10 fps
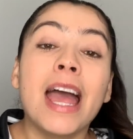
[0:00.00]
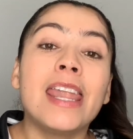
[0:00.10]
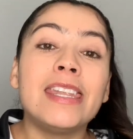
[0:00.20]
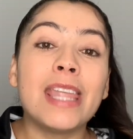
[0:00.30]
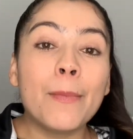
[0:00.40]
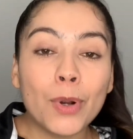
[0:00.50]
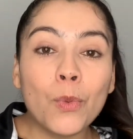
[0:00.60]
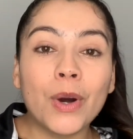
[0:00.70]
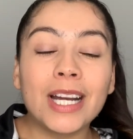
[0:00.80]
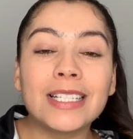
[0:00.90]
Number
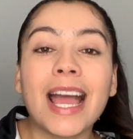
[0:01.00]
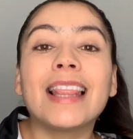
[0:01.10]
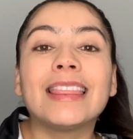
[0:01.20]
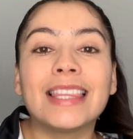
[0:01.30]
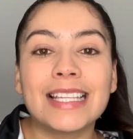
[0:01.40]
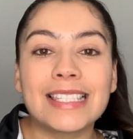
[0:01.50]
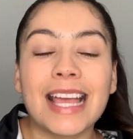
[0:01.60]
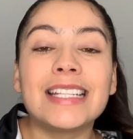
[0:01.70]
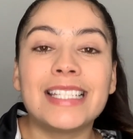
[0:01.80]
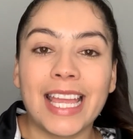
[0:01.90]
1, list
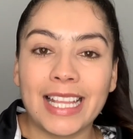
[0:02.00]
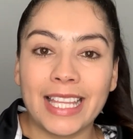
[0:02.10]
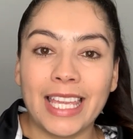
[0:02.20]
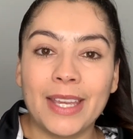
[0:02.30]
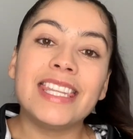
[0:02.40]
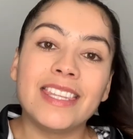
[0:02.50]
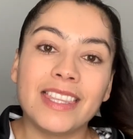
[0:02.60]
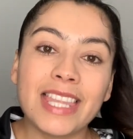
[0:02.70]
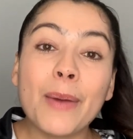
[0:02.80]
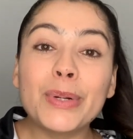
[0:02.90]
daily.
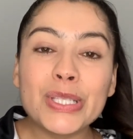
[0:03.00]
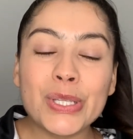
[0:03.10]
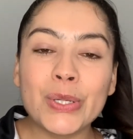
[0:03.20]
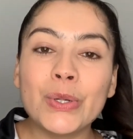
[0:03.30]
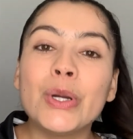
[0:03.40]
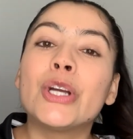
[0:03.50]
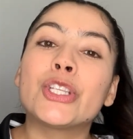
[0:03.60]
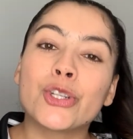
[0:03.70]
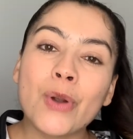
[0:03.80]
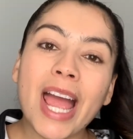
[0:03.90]
Number 2,
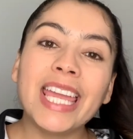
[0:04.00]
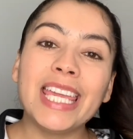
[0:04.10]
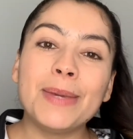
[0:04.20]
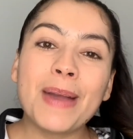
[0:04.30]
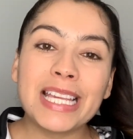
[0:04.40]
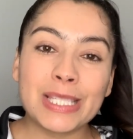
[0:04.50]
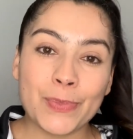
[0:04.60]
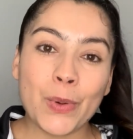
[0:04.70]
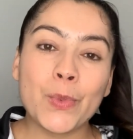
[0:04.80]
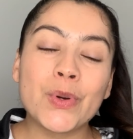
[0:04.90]
try eBay's
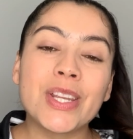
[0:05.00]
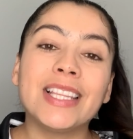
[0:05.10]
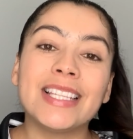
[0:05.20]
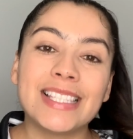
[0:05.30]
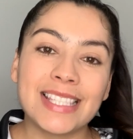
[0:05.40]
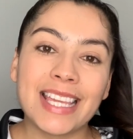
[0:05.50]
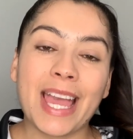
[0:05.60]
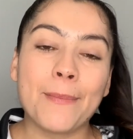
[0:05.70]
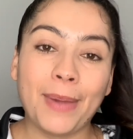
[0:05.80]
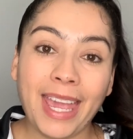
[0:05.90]
promoted listing
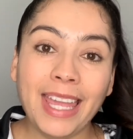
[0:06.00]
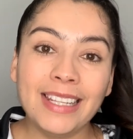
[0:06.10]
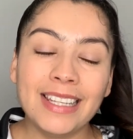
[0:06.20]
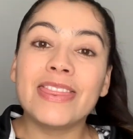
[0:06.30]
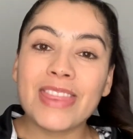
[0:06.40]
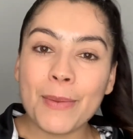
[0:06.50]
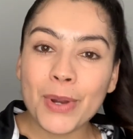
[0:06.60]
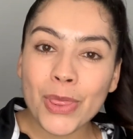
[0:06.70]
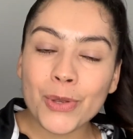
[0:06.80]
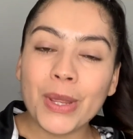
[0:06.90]
campaign. Number
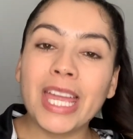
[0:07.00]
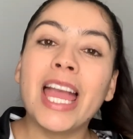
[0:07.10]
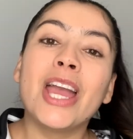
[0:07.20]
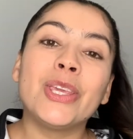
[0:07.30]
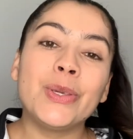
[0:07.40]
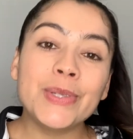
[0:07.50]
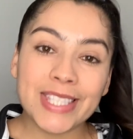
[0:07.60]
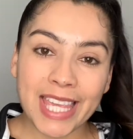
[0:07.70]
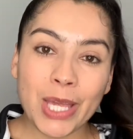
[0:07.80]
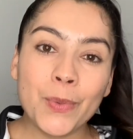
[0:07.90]
3, use
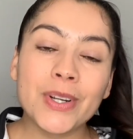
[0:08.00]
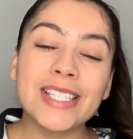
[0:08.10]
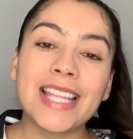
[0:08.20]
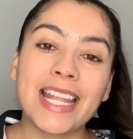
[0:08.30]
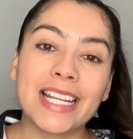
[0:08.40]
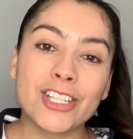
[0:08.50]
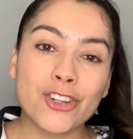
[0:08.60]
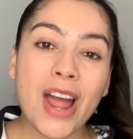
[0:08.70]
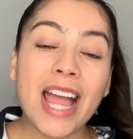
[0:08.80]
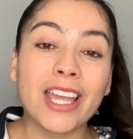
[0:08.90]
keywords that
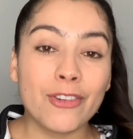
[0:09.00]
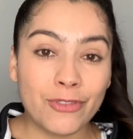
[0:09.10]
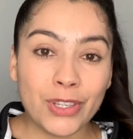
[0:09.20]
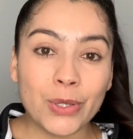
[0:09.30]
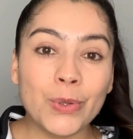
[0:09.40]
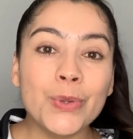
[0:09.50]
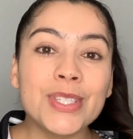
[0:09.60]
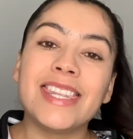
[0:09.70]
attract views.